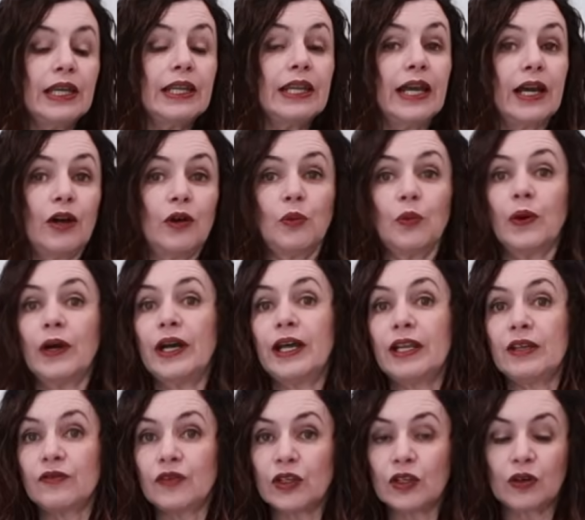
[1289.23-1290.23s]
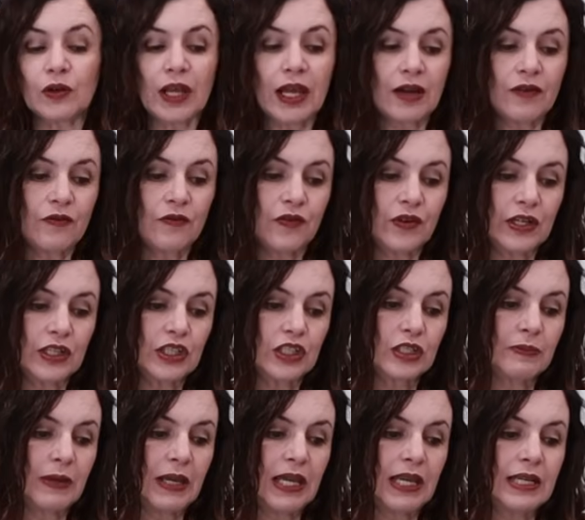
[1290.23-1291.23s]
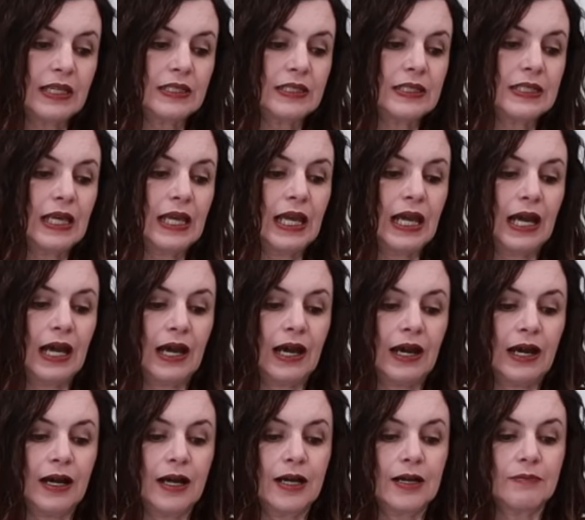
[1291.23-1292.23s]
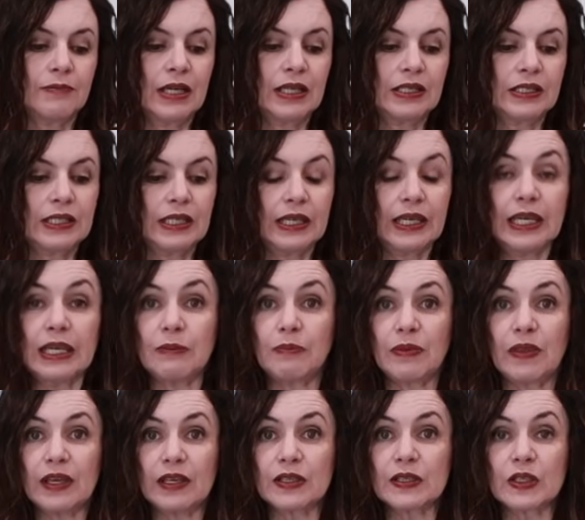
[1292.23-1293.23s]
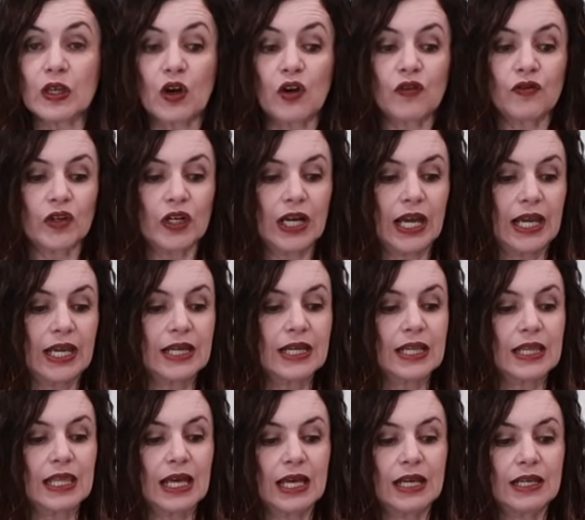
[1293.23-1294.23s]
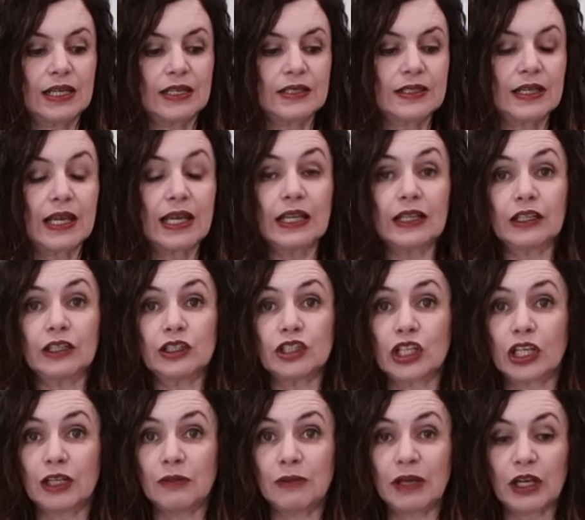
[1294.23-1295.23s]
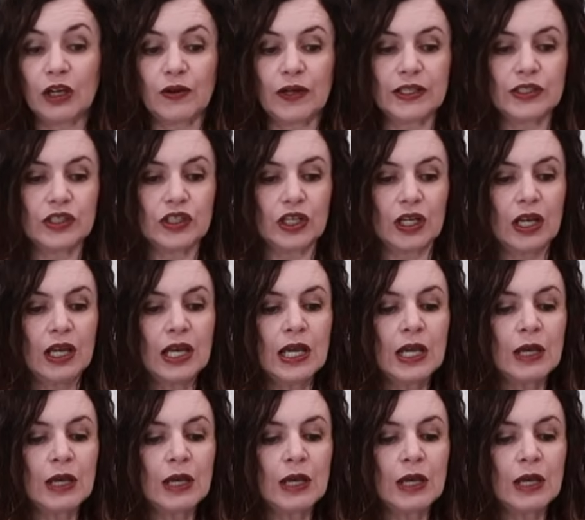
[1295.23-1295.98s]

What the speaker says: Now, what if you don't have fridge space to keep these overnight? That is a legitimate question.